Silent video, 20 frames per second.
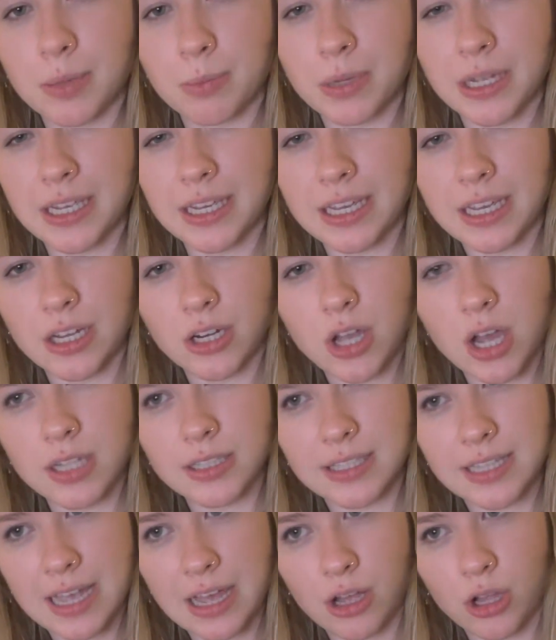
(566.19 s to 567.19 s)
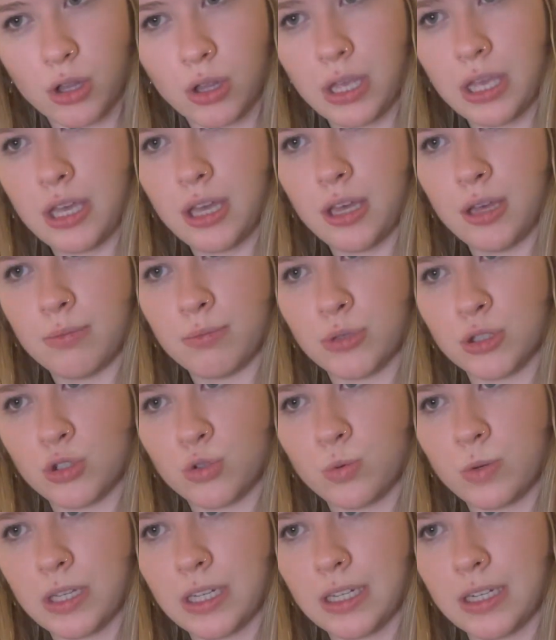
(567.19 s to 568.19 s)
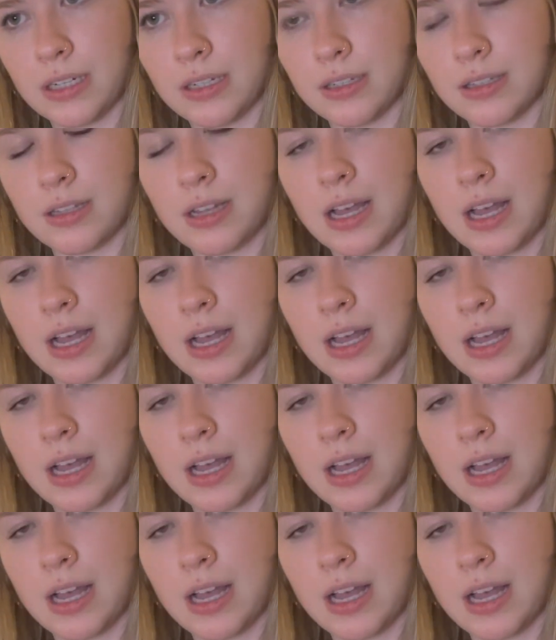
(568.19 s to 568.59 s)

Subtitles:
but it cannot tell between